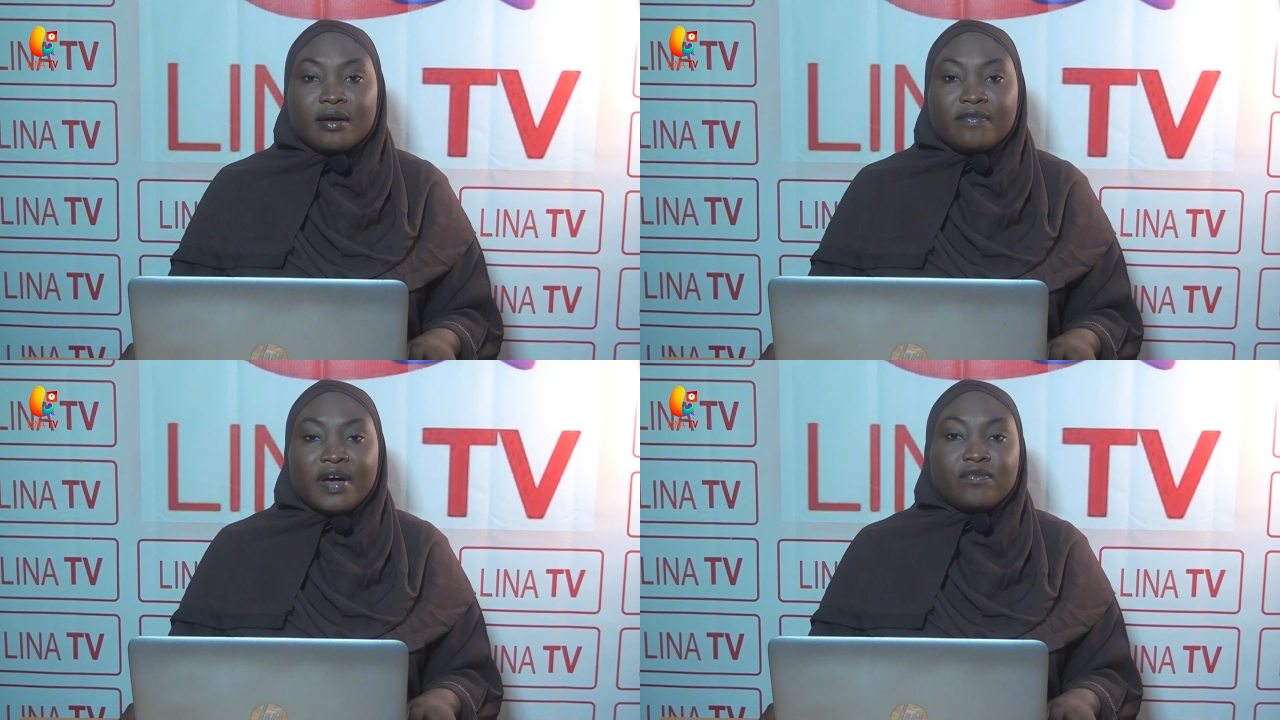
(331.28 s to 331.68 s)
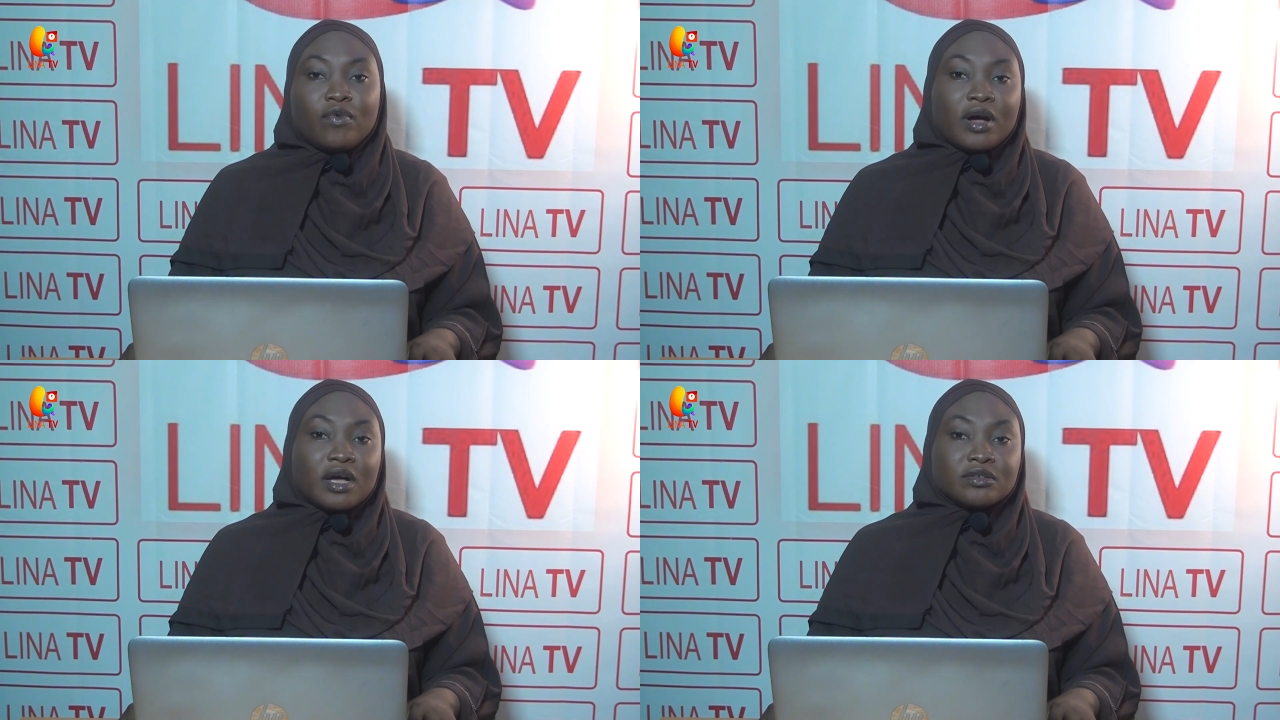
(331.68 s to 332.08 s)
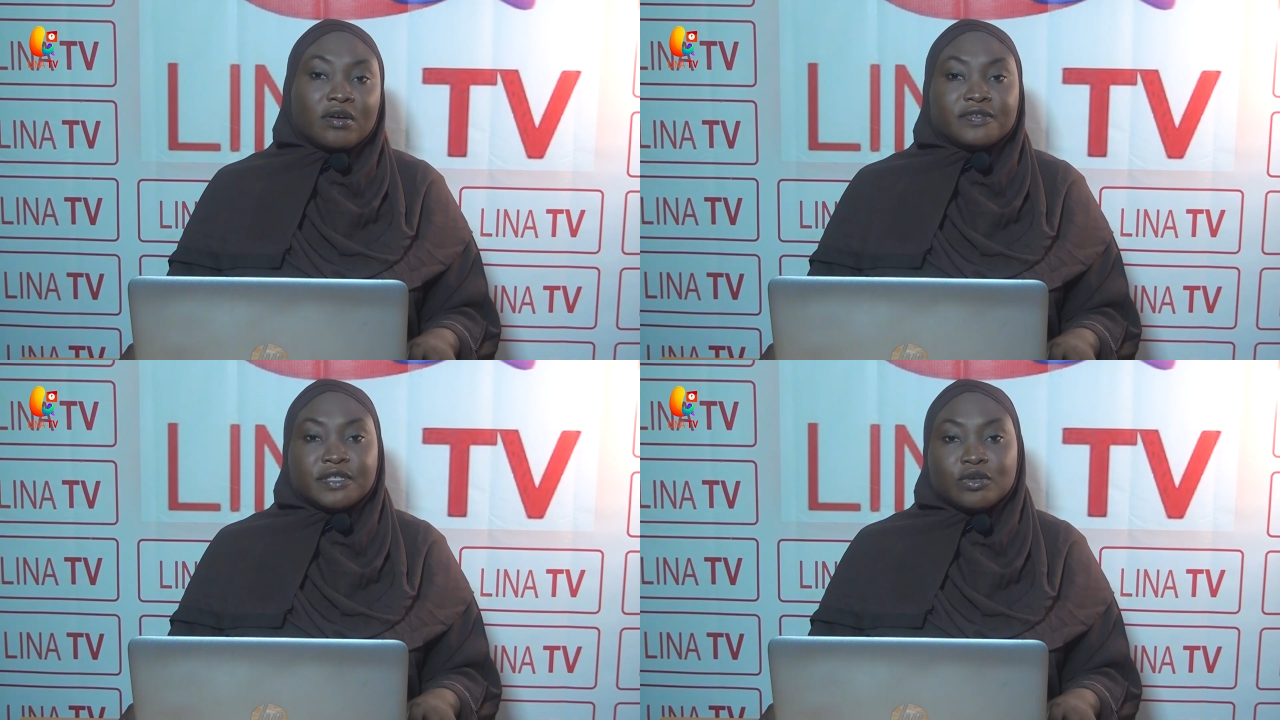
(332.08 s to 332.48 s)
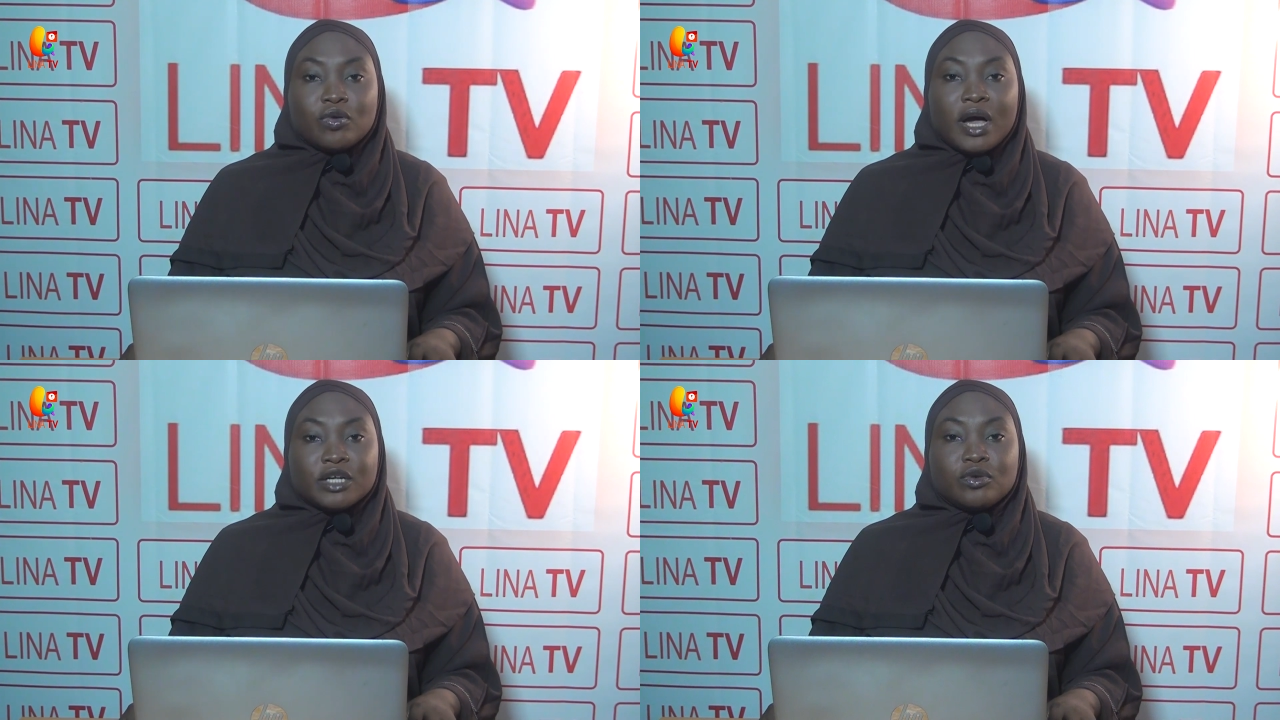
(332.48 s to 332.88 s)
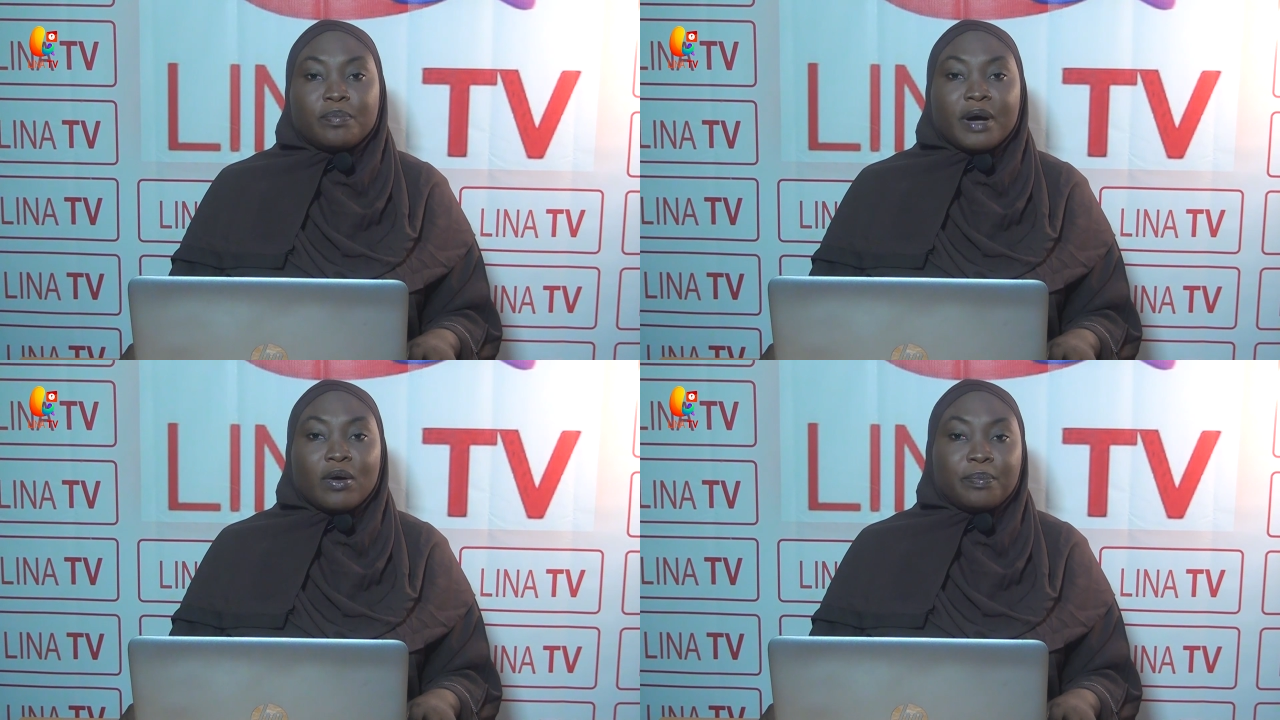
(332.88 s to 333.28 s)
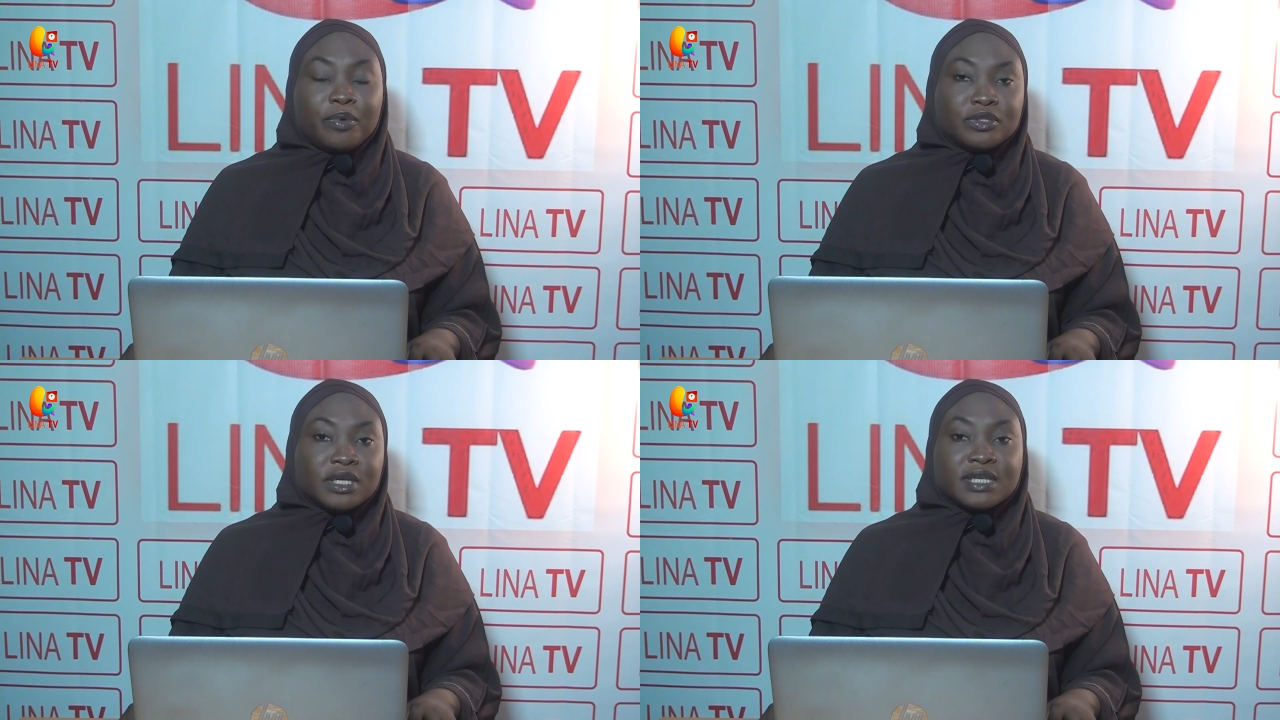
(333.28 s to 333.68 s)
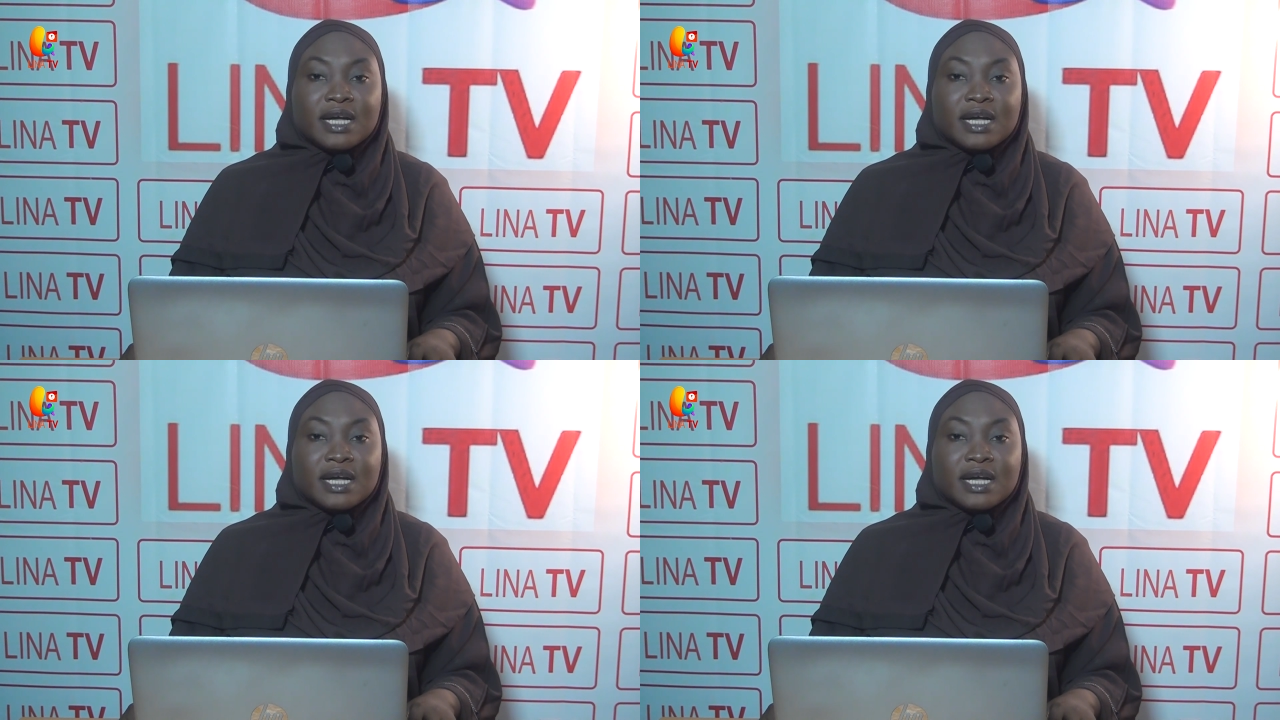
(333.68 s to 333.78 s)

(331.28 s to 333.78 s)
Five workers of Sino Hydropower Project